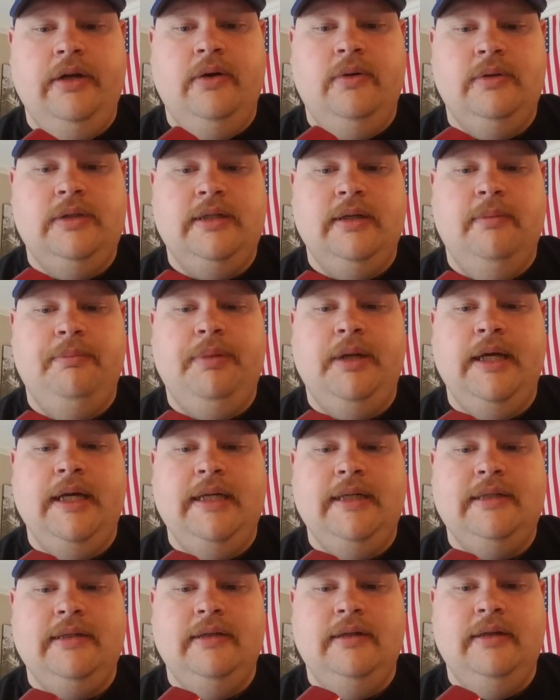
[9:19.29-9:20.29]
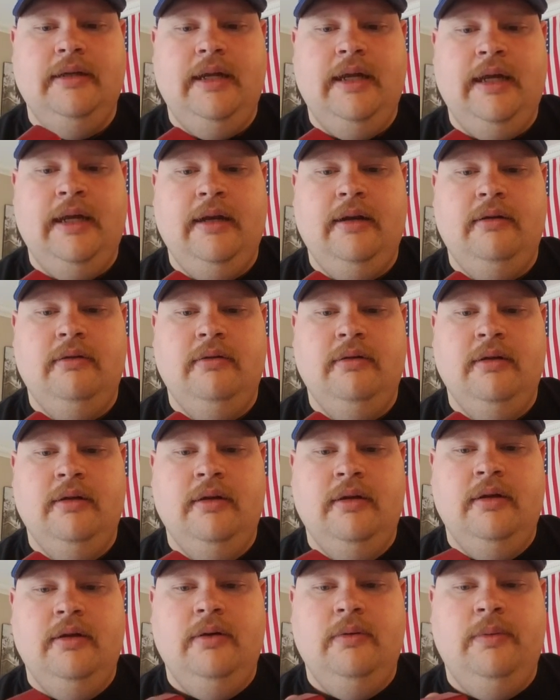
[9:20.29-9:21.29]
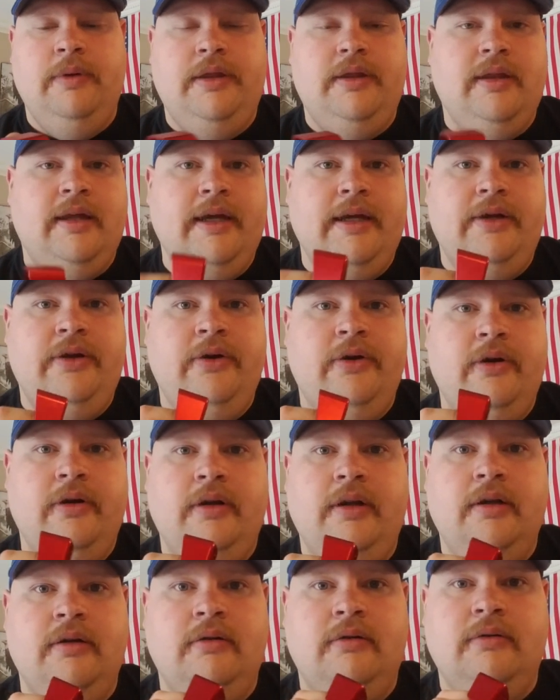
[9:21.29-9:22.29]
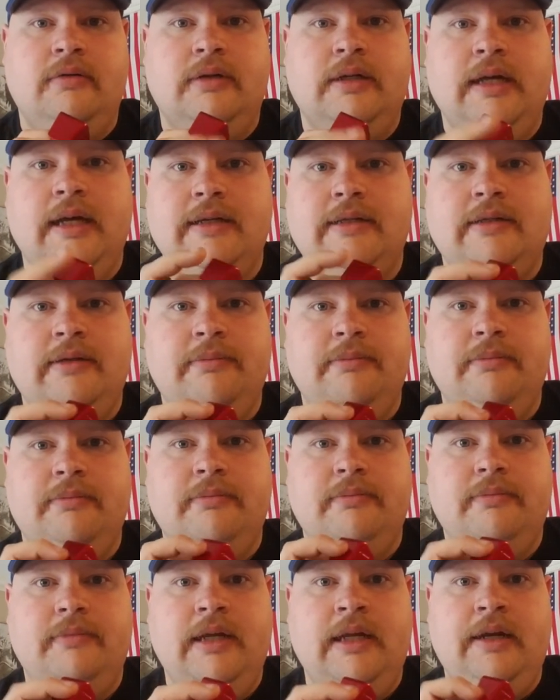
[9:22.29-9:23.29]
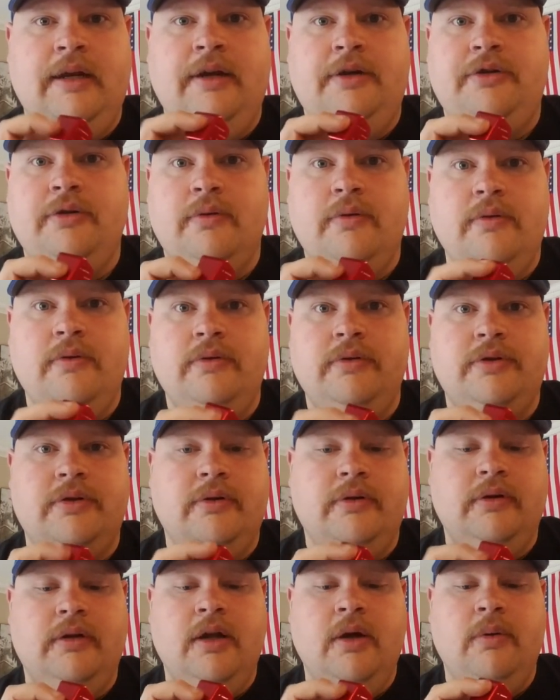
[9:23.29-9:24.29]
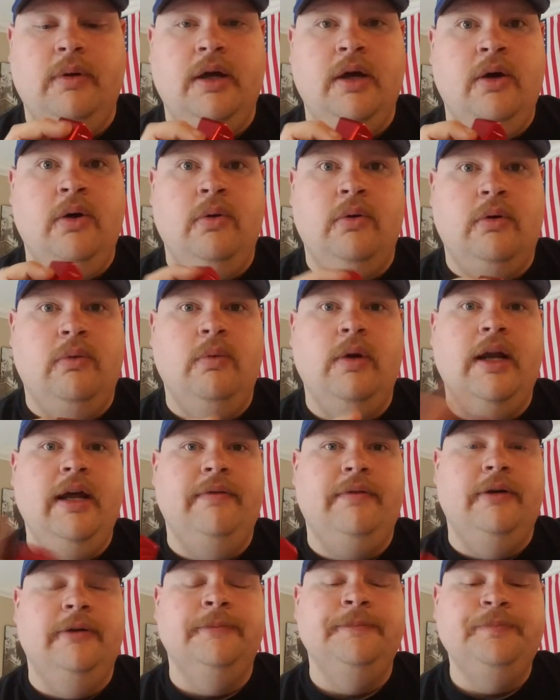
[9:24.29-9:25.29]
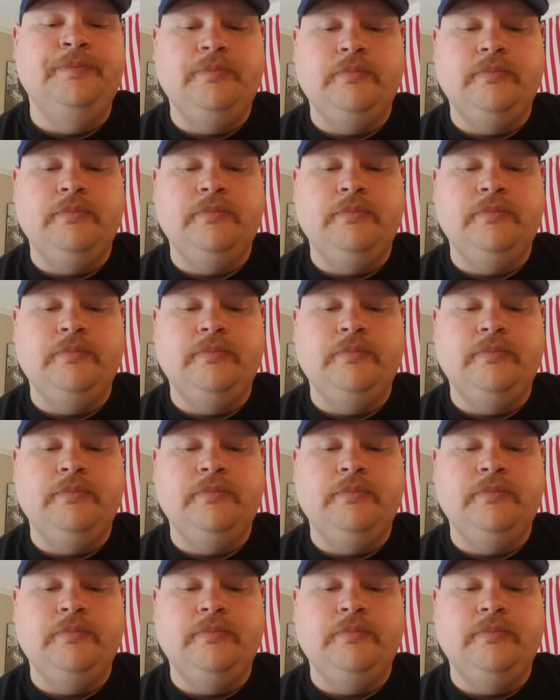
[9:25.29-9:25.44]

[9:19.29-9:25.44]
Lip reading: someplace and with like your little custom initials or logo or whatever.